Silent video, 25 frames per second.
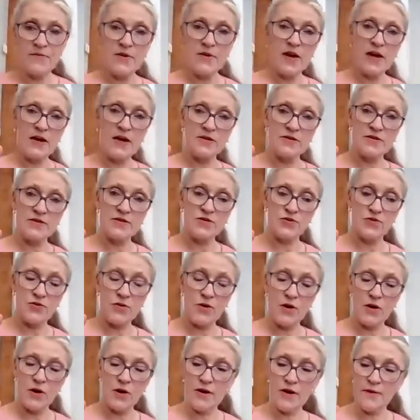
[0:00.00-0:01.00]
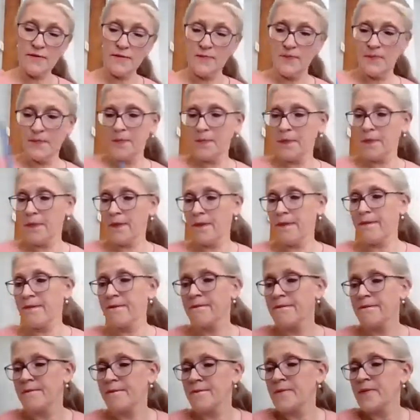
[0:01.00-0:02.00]
get a straw
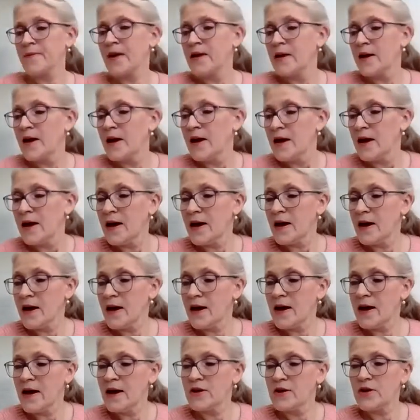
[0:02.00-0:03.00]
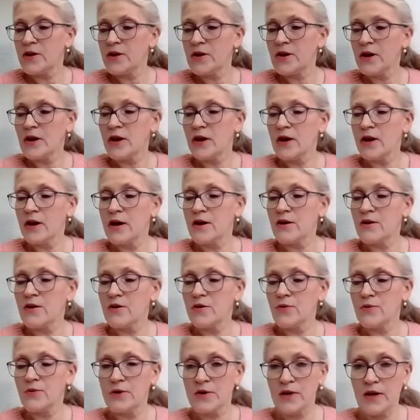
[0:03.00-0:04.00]
and
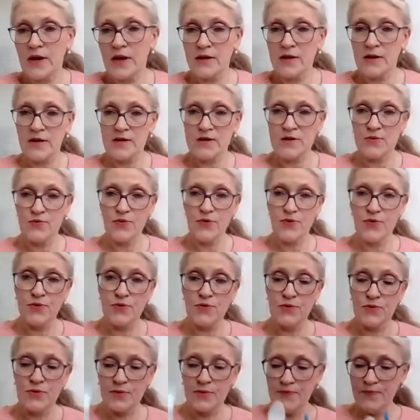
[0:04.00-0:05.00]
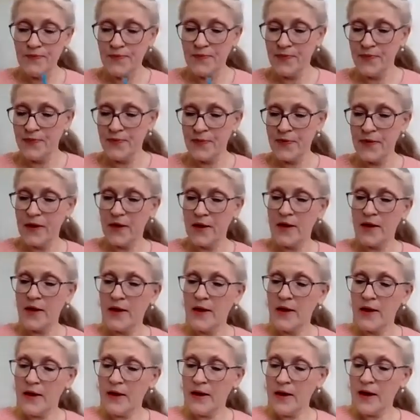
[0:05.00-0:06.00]
you will get a spoon
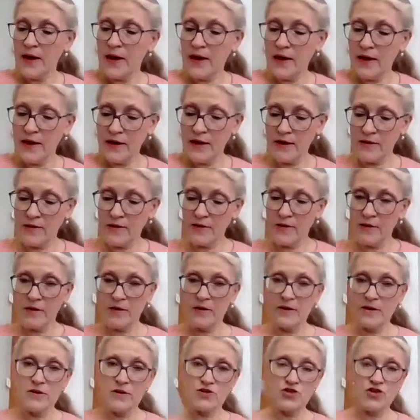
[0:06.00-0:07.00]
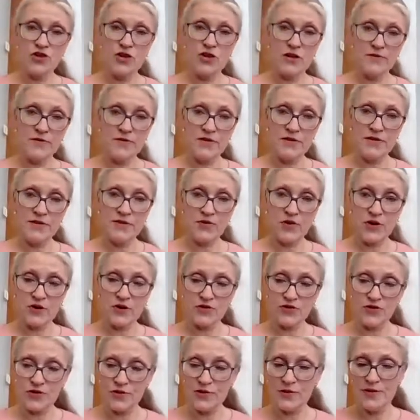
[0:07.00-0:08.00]
and a sheet of
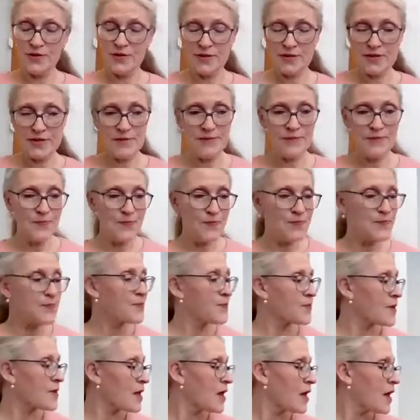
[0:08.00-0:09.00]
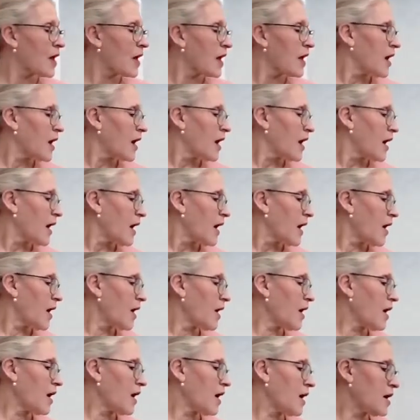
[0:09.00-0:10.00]
instructions.
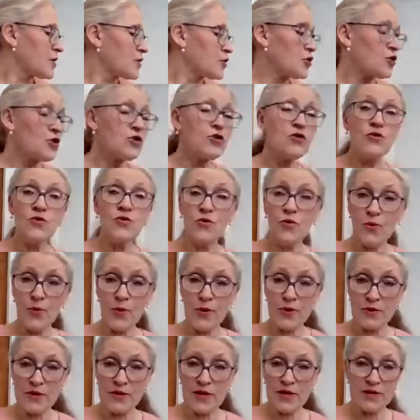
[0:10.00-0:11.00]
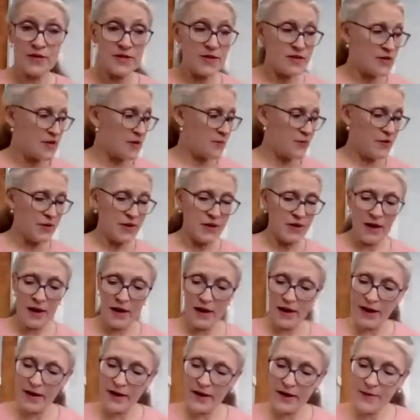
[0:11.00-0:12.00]
You will need to
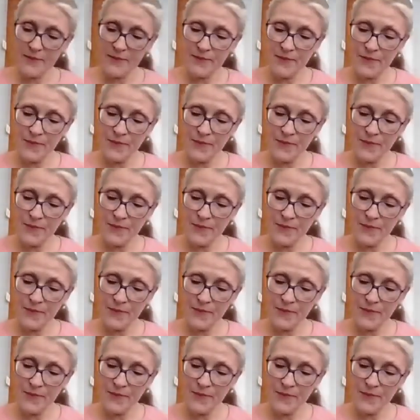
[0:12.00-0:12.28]
supply